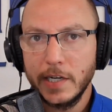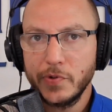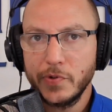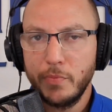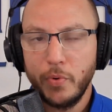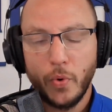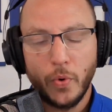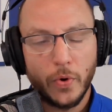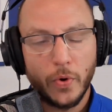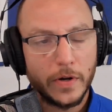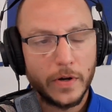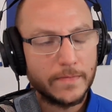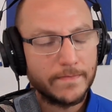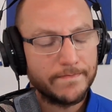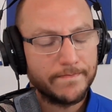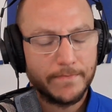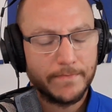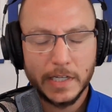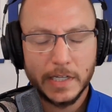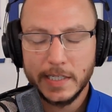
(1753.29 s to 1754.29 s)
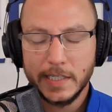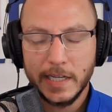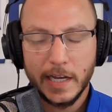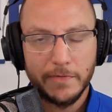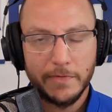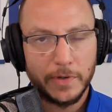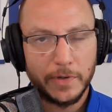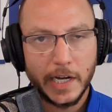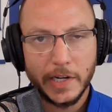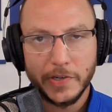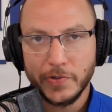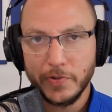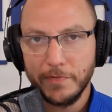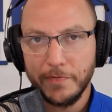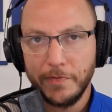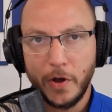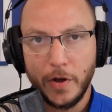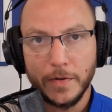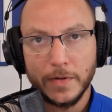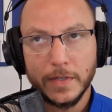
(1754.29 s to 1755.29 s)
country poor, it's definitely not
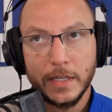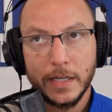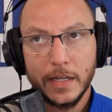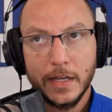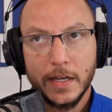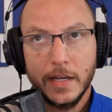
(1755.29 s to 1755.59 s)
your fault.